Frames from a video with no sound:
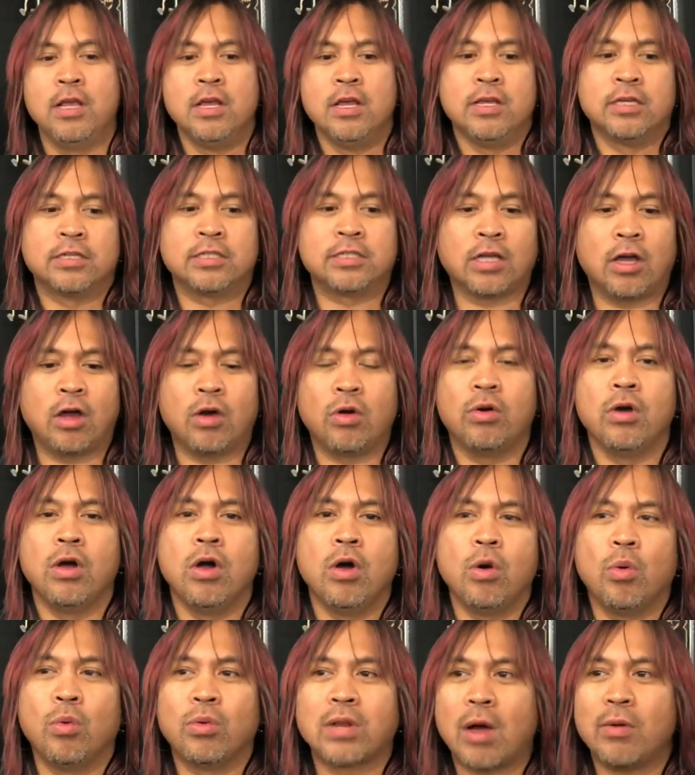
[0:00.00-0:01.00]
So
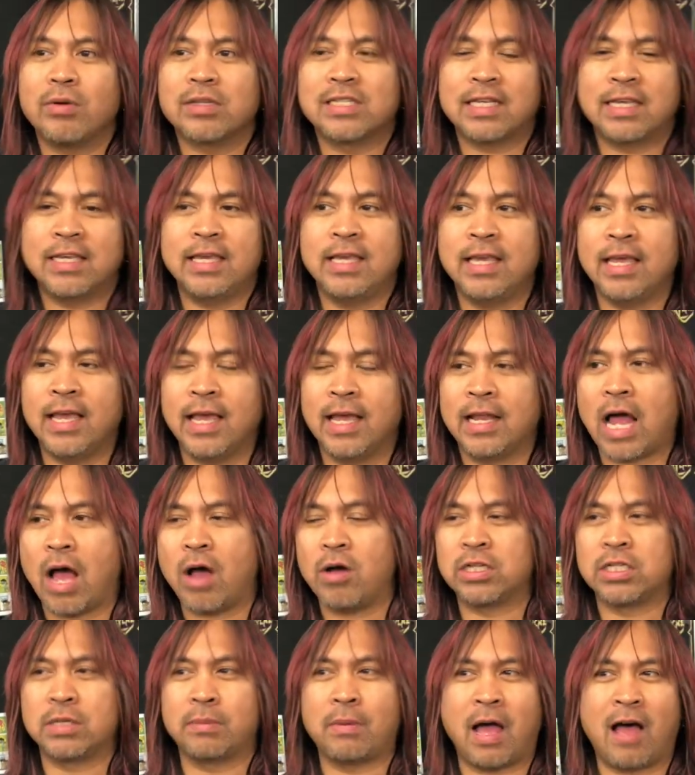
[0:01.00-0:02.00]
when I was a kid, I
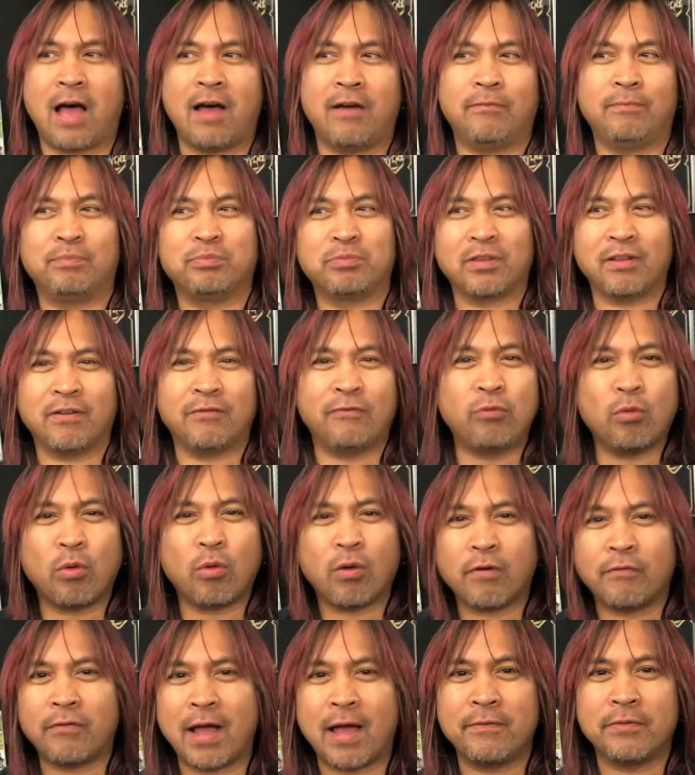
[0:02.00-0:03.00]
was about 4 or
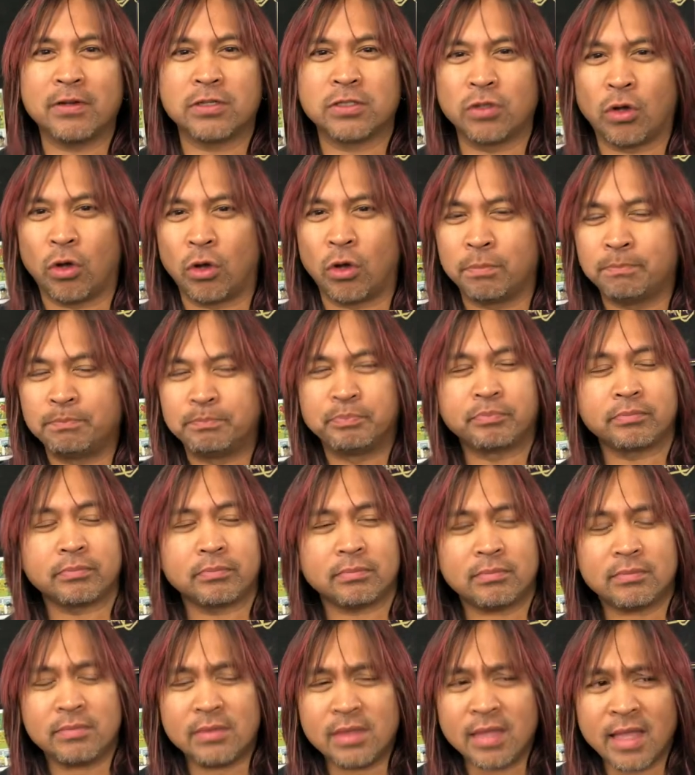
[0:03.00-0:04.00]
5 years old,
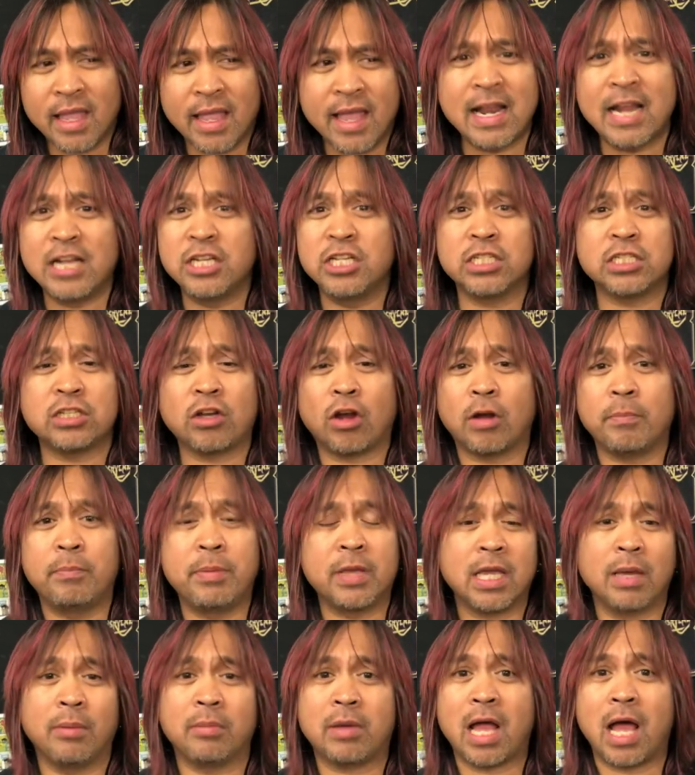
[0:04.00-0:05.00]
and I just started
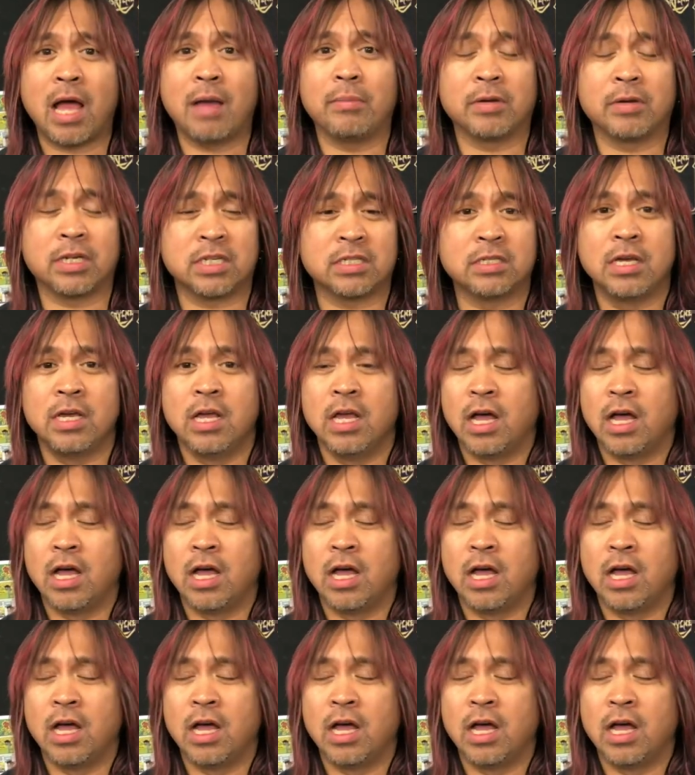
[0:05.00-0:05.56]
picking up comics.